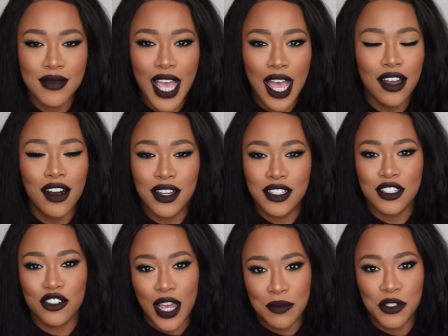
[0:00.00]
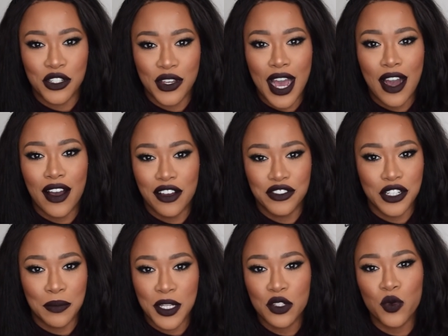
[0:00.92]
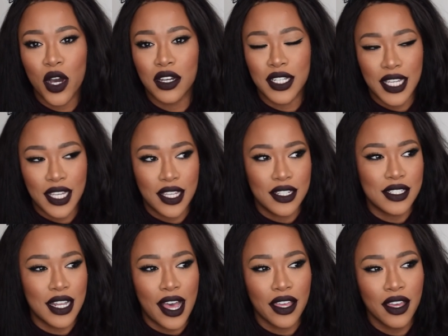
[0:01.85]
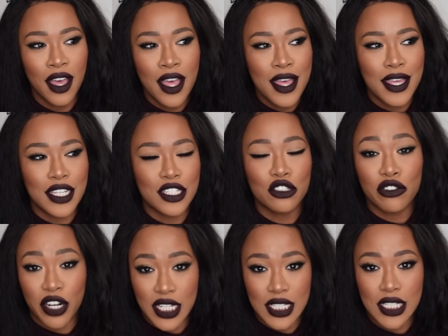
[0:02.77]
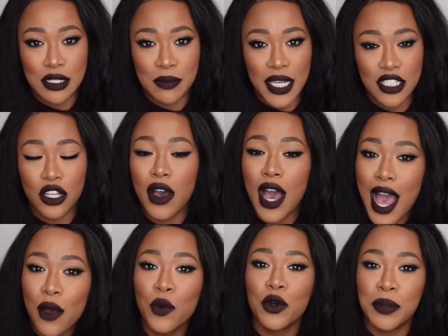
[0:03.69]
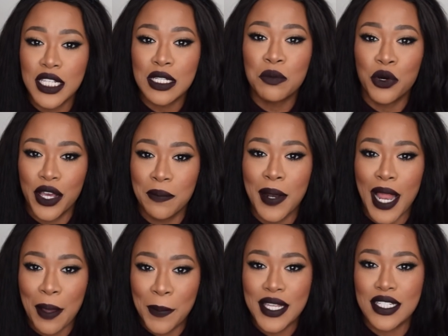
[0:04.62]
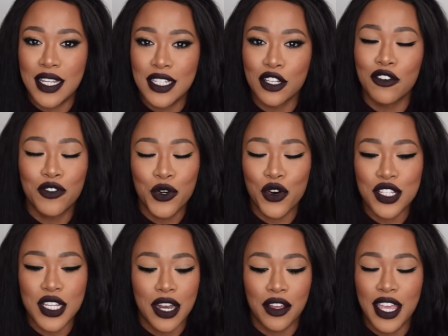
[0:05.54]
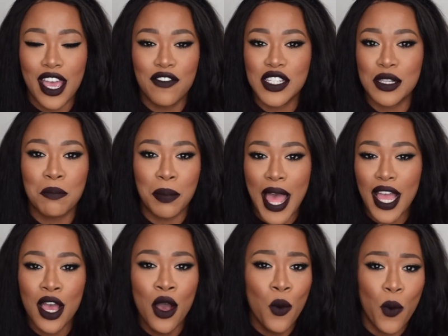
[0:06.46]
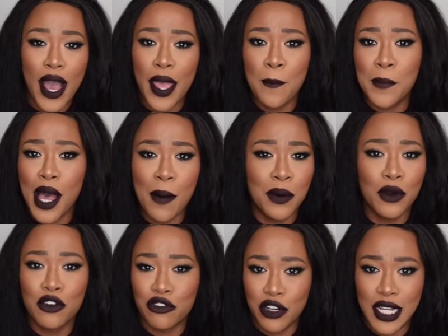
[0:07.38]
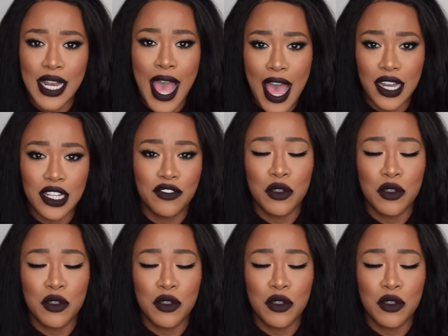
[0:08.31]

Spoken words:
I can't describe to you how effed up this world is. Like, it's crazy to me. So I will be supporting black business, of course. I don't care if it's a black, white, purple, green hand.